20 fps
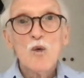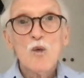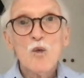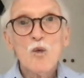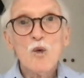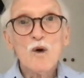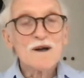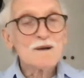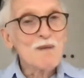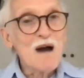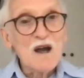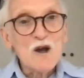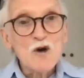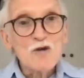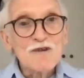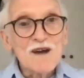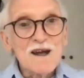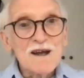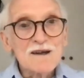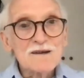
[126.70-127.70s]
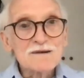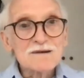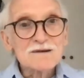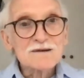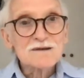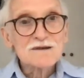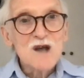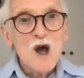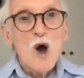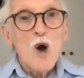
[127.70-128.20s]
What are my
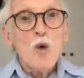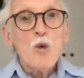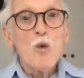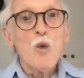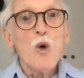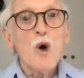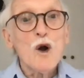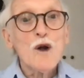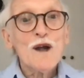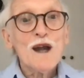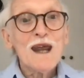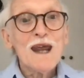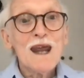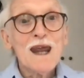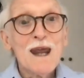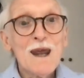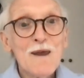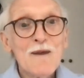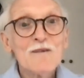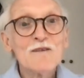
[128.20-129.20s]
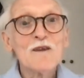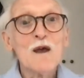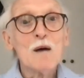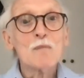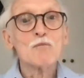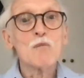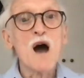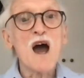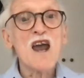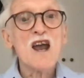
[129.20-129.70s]
overheads? What is
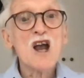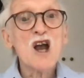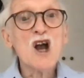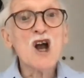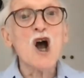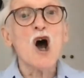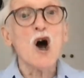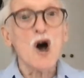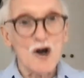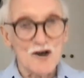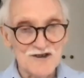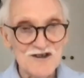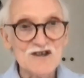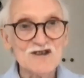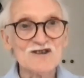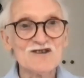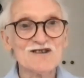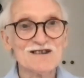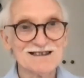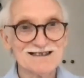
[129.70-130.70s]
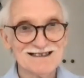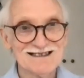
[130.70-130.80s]
my cost